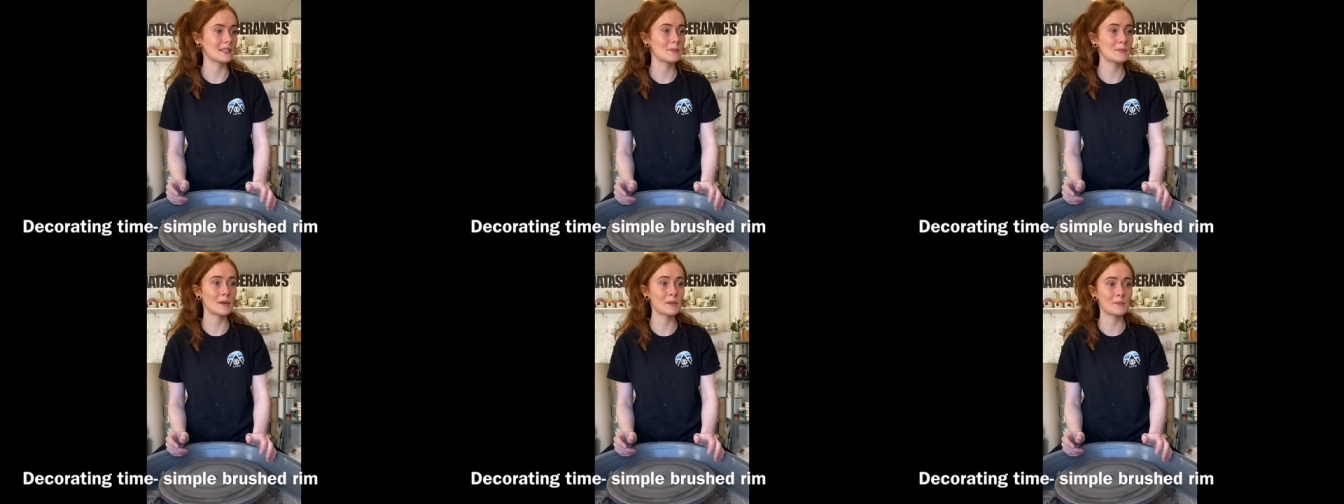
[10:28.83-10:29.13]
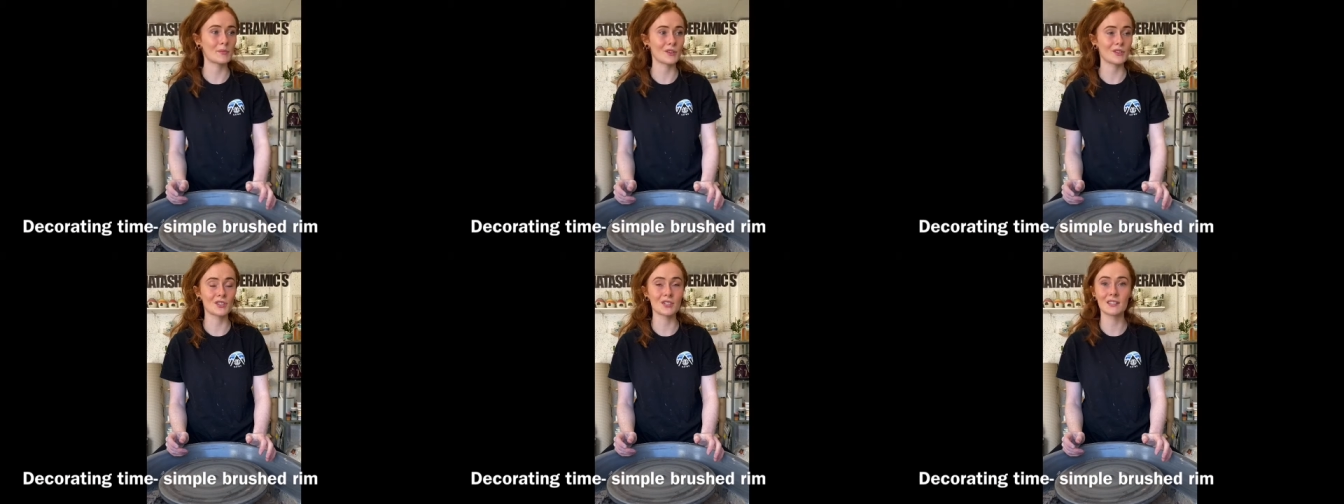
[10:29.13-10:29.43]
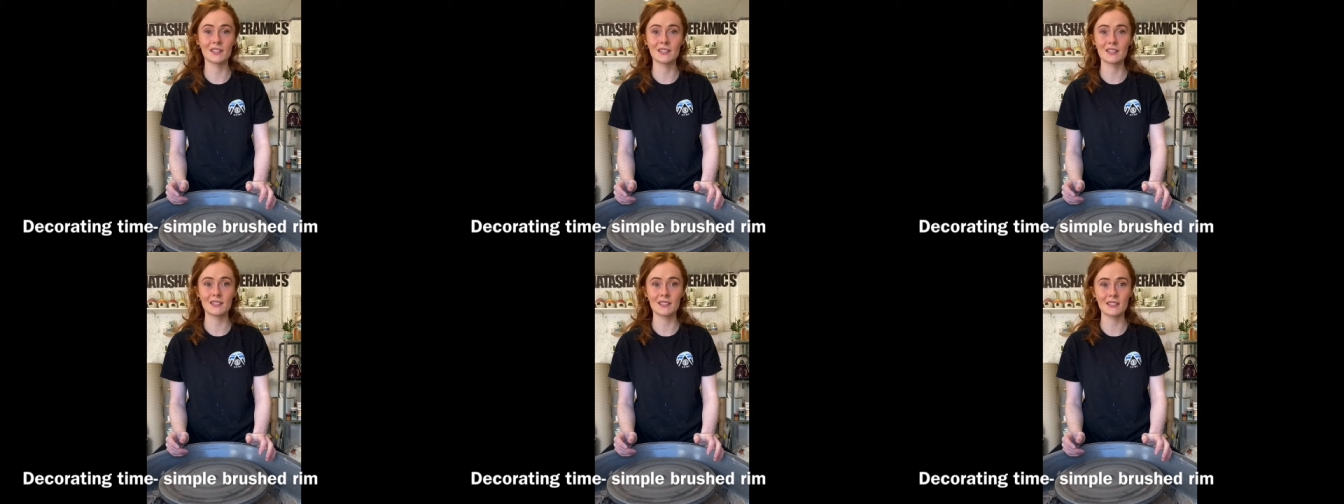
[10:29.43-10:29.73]
some
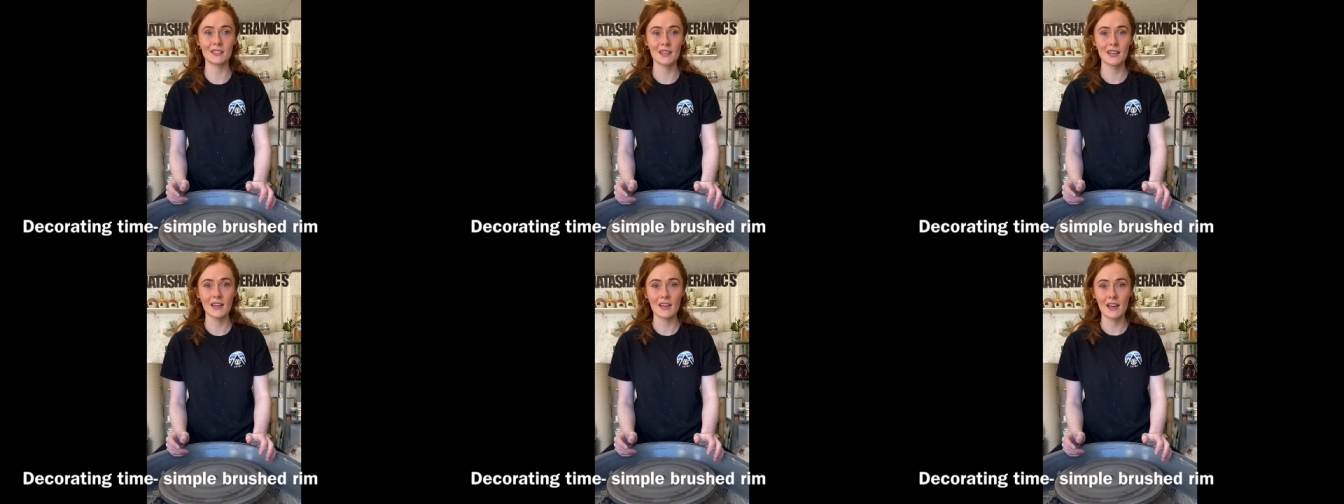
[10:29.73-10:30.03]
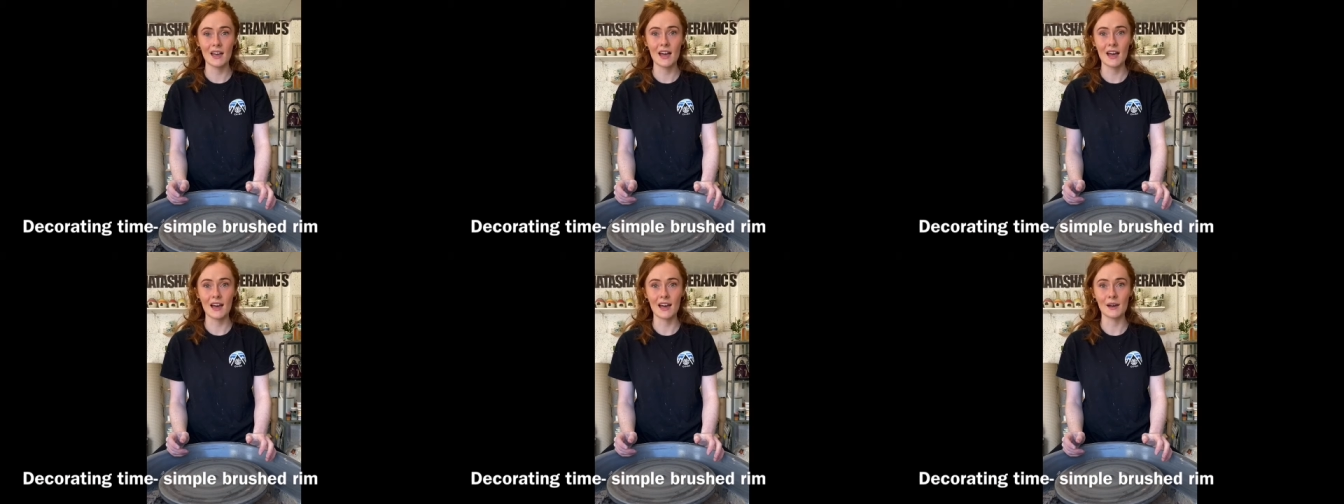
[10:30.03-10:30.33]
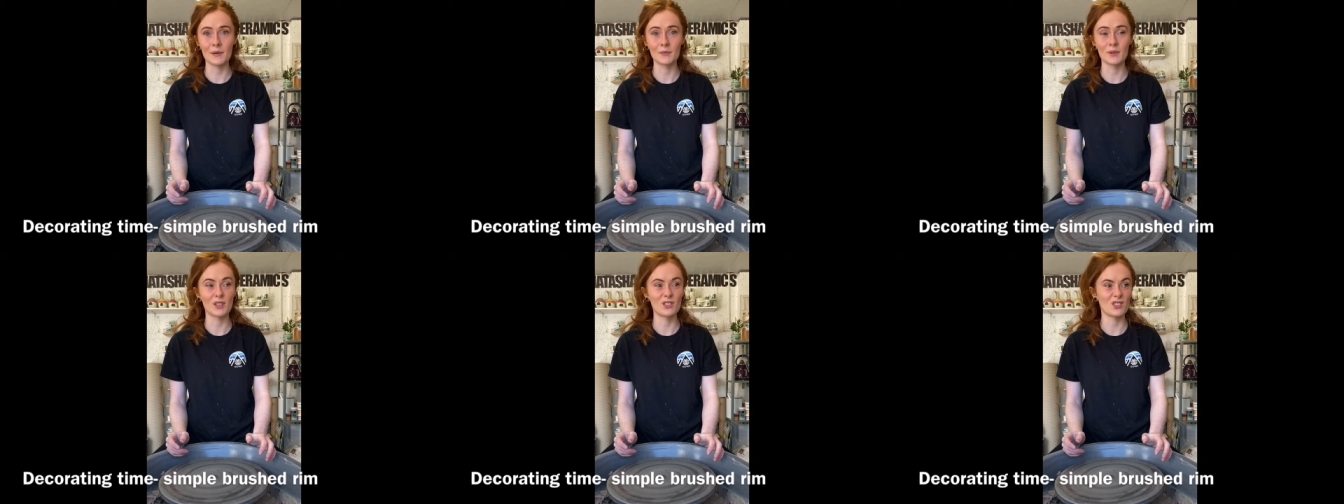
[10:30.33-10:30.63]
paintbrushes
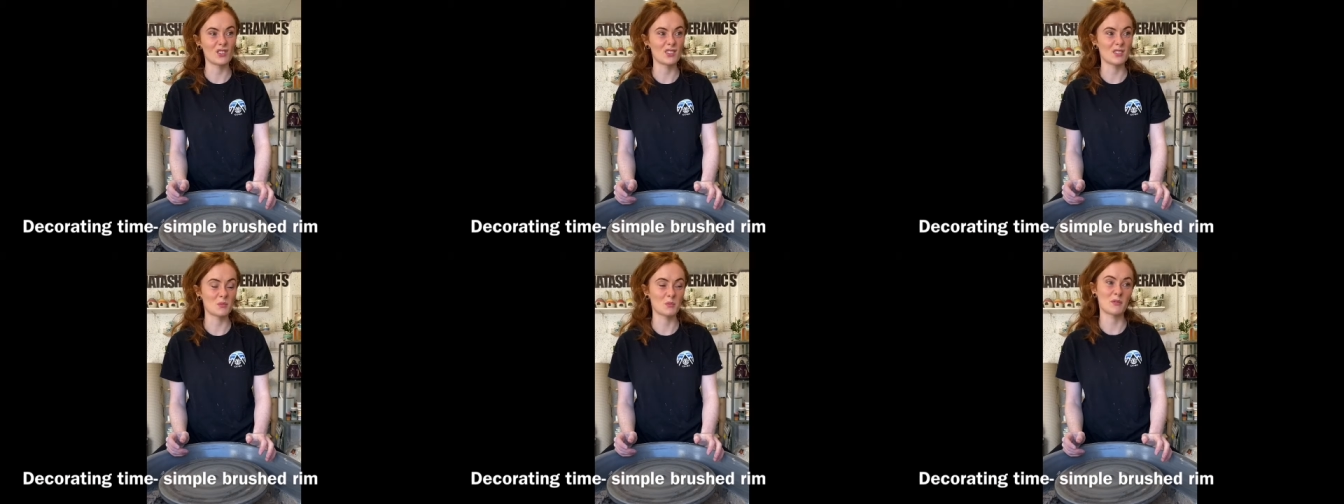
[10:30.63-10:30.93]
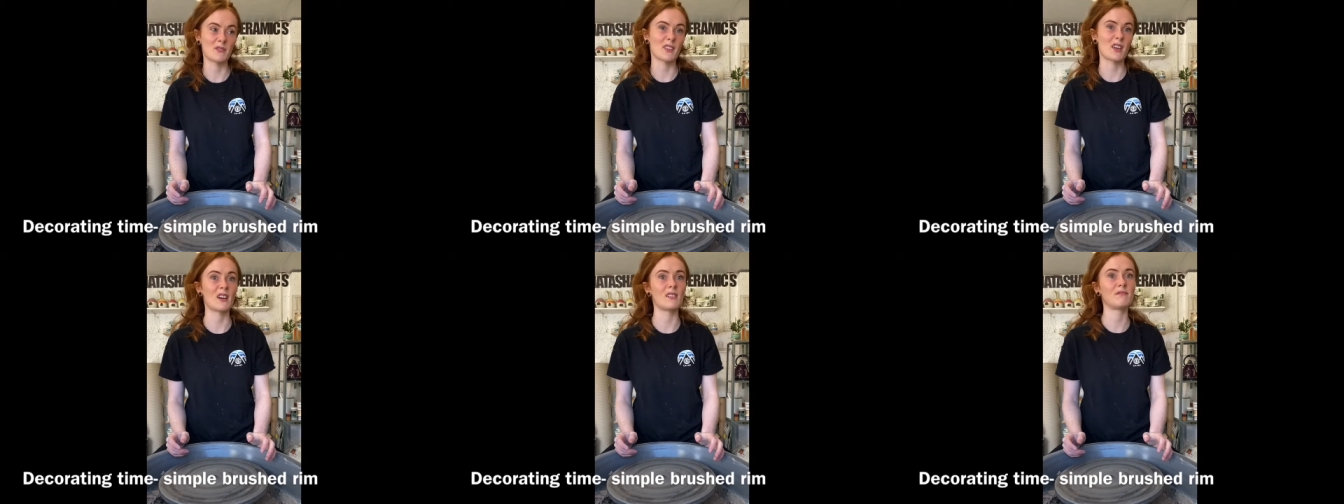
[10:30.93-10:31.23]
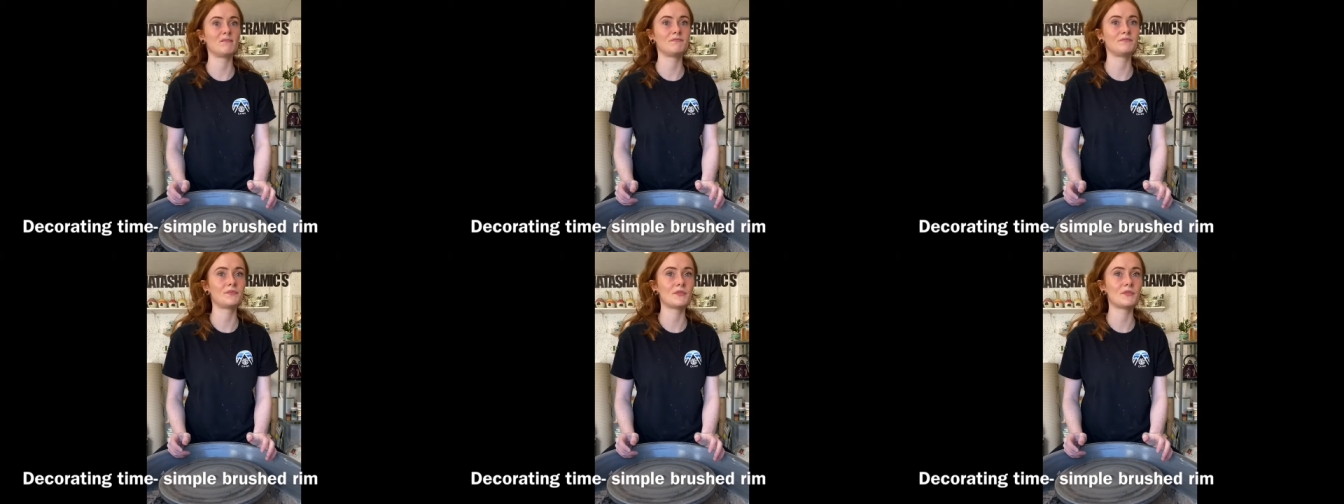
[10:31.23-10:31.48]
and we can do some of that.